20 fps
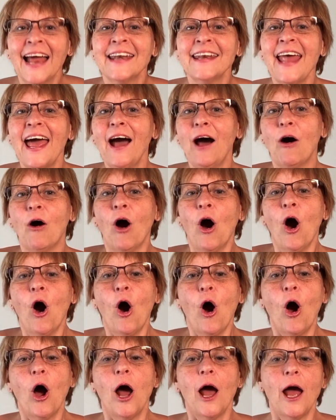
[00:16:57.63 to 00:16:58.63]
Now,
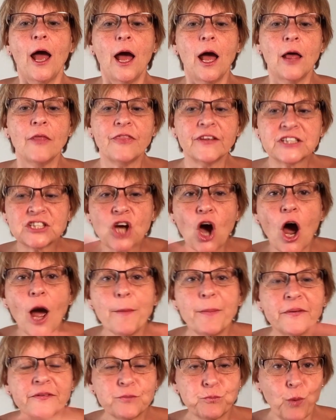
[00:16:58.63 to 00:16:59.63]
the
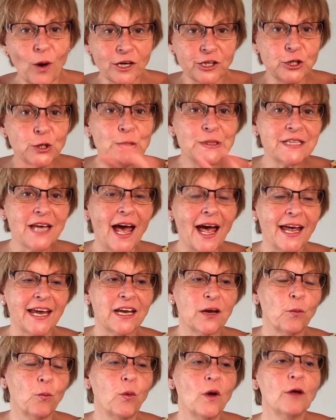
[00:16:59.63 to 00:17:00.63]
type of one you
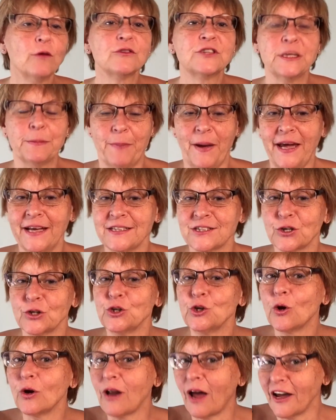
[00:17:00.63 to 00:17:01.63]
take will depend on
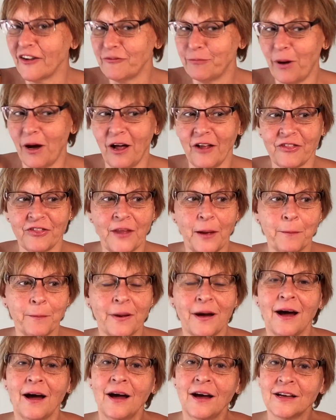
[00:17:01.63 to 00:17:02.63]
your life path
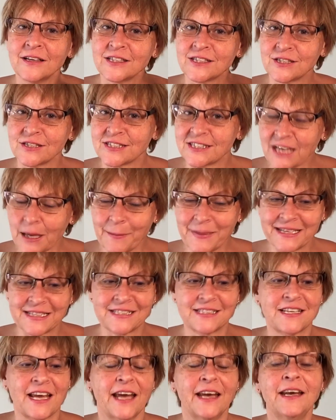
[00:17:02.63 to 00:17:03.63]
number to some
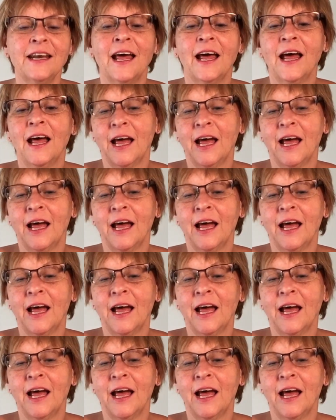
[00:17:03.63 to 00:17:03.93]
extent,